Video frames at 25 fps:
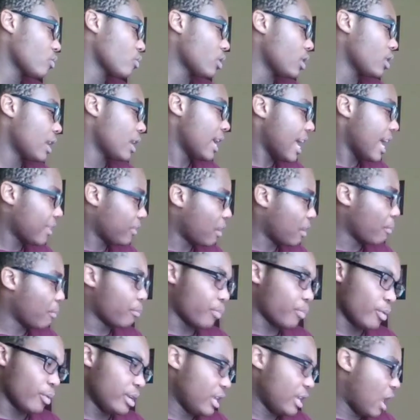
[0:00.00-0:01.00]
I'm
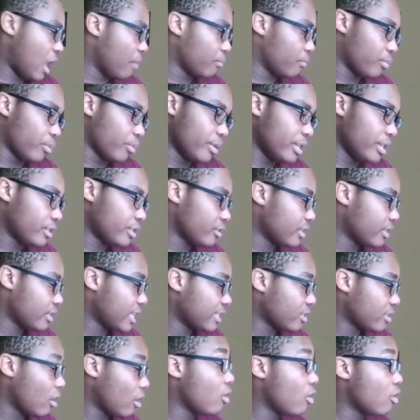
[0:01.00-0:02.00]
pretty sure
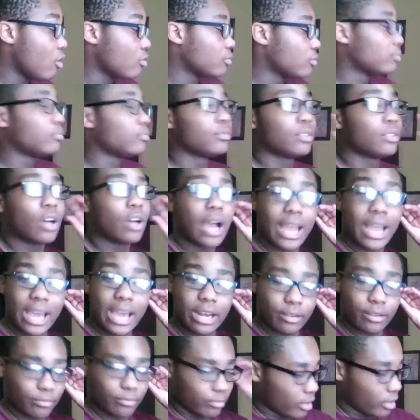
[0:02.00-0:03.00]
that's all. I
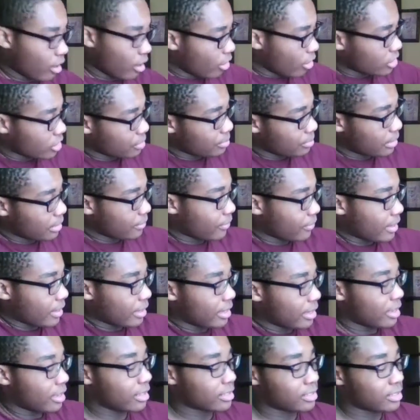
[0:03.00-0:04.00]
got the RGB
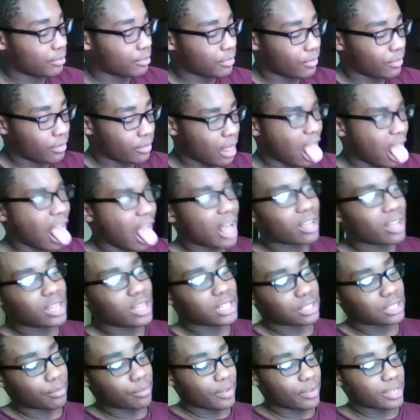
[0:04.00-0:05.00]
effect, custom
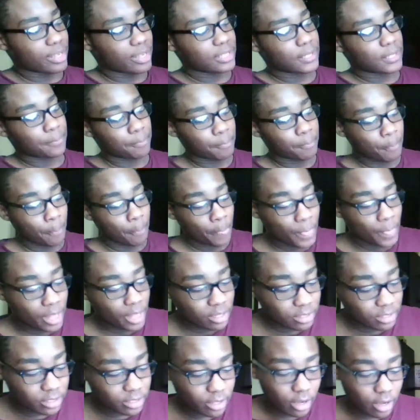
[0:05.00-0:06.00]
effects.
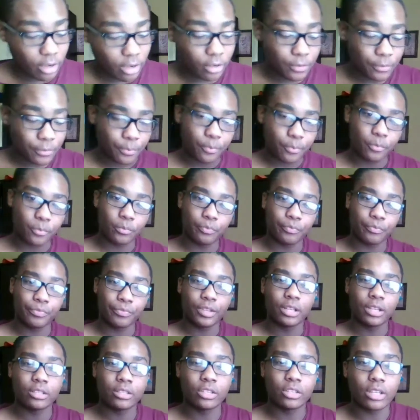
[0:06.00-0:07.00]
So
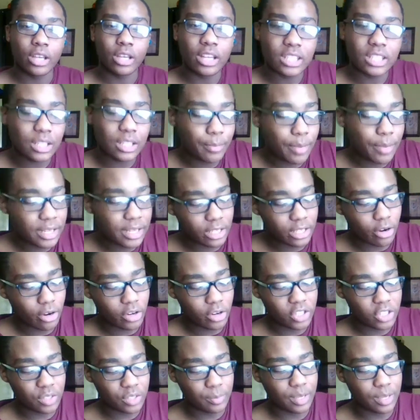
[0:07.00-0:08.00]
to customize the
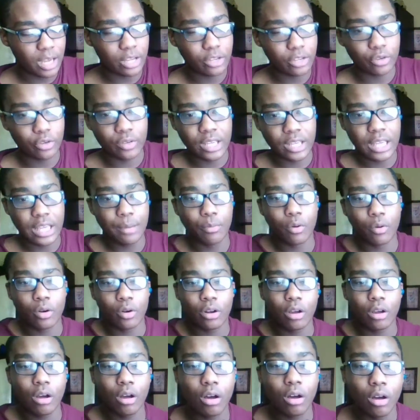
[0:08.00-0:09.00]
RGB on your
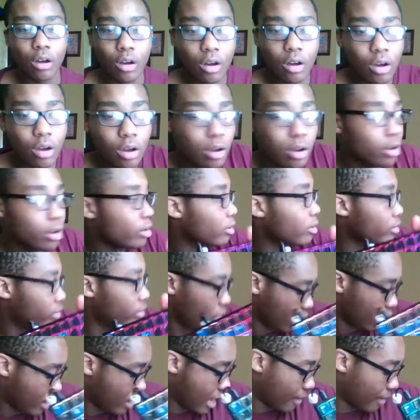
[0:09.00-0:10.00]
keyboard, all
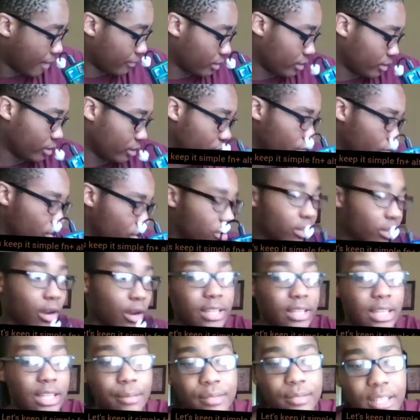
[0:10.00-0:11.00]
you have to do,
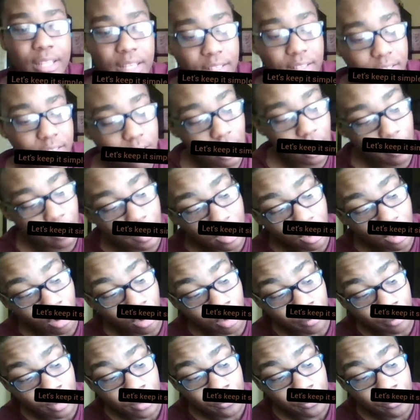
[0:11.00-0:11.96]
sorry, it keeps getting stuck in my arm,